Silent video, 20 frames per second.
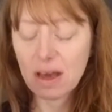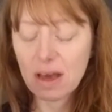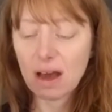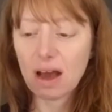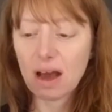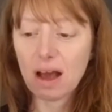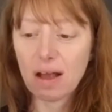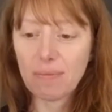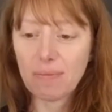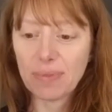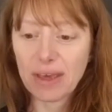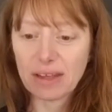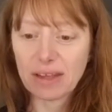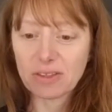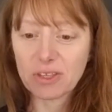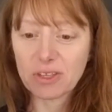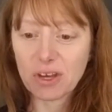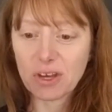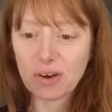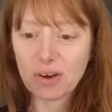
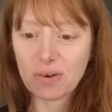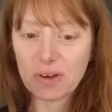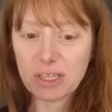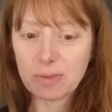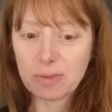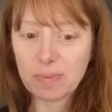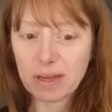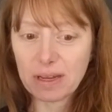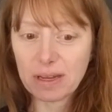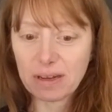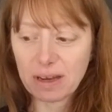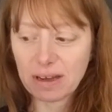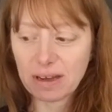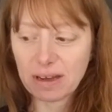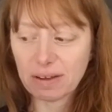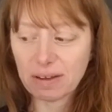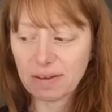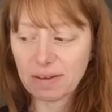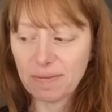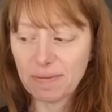And so it's been
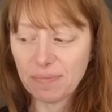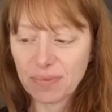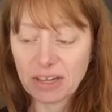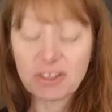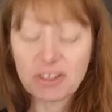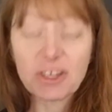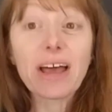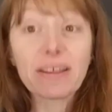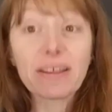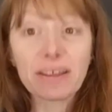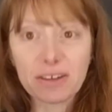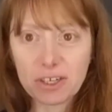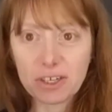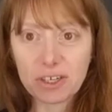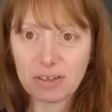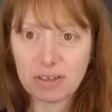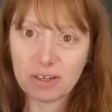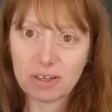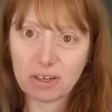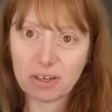a challenge to
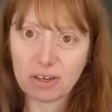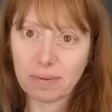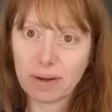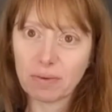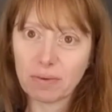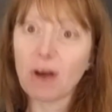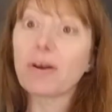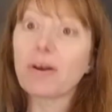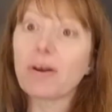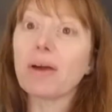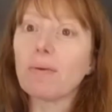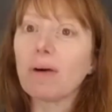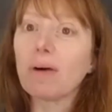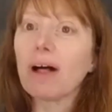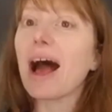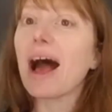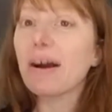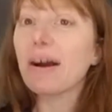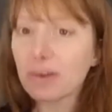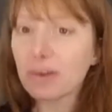determine, okay, well,
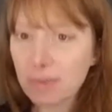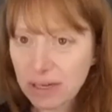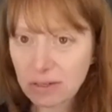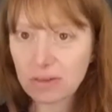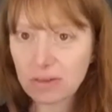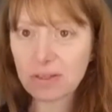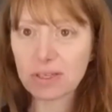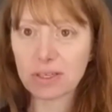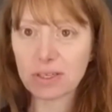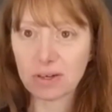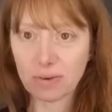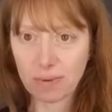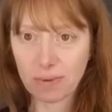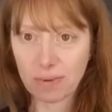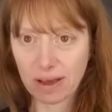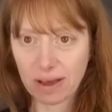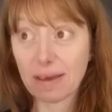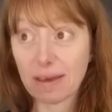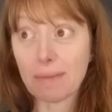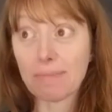how do we do this in a
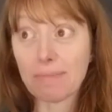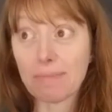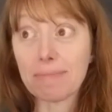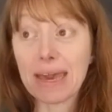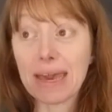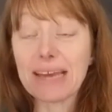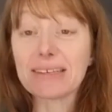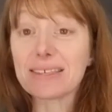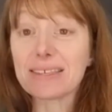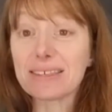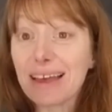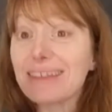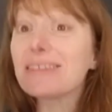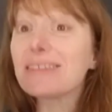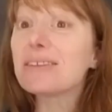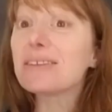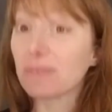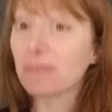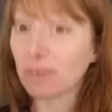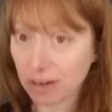way that makes
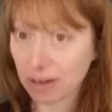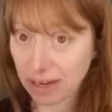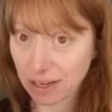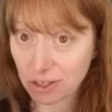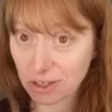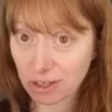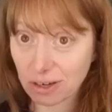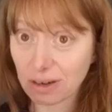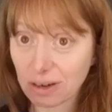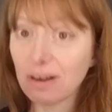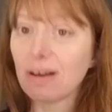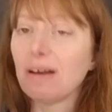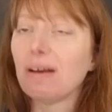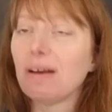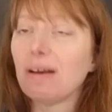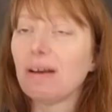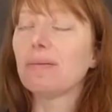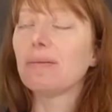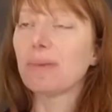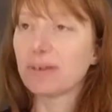sense for nature,
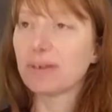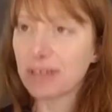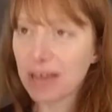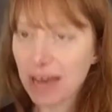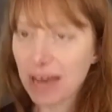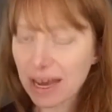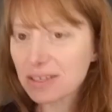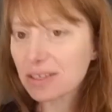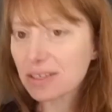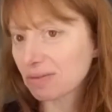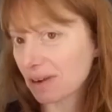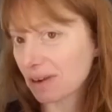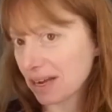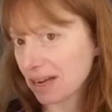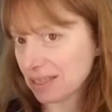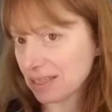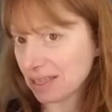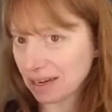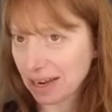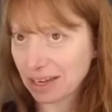protects the rights
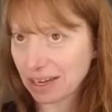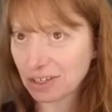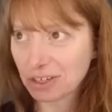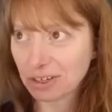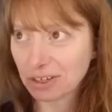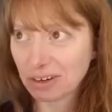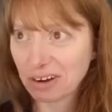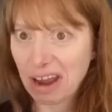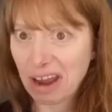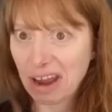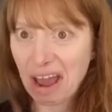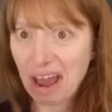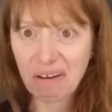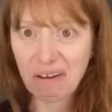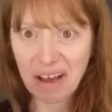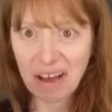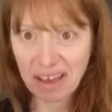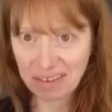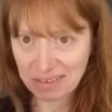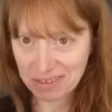that nature now
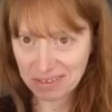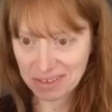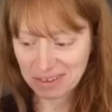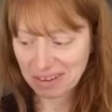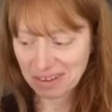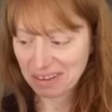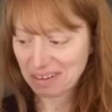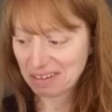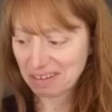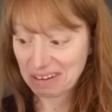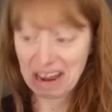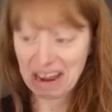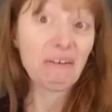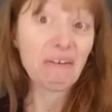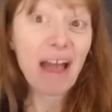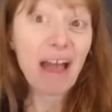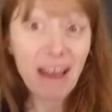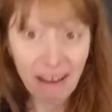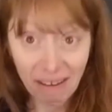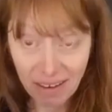has,
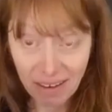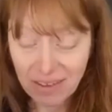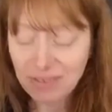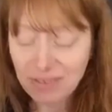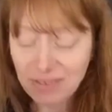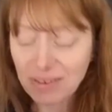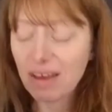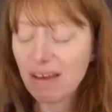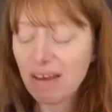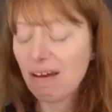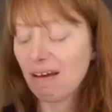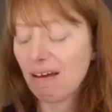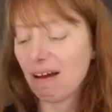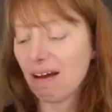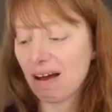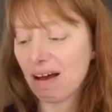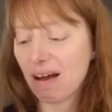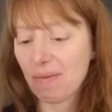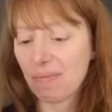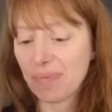
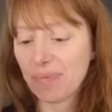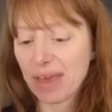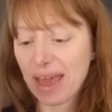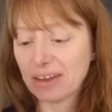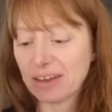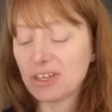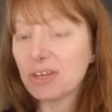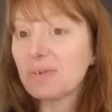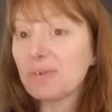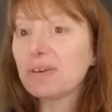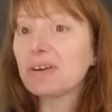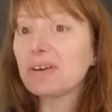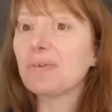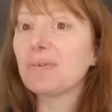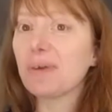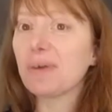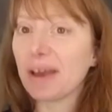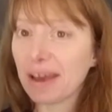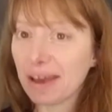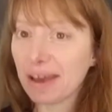and do it in a
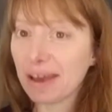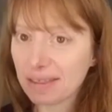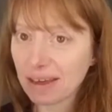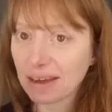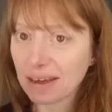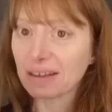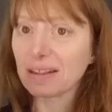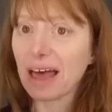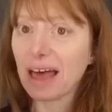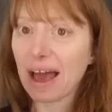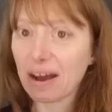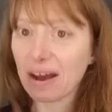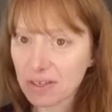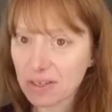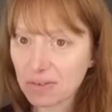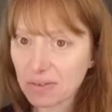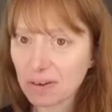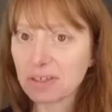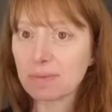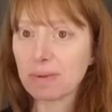way that allows
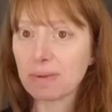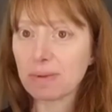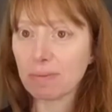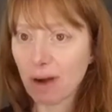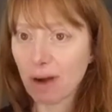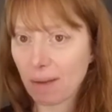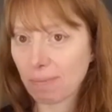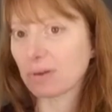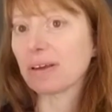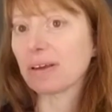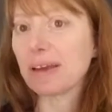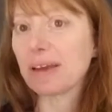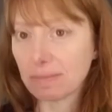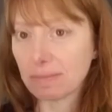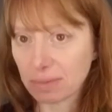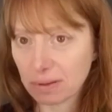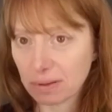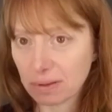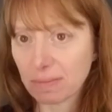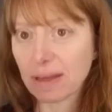for it to be properly
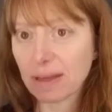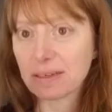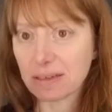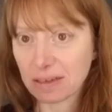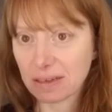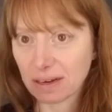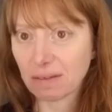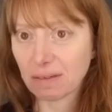implemented and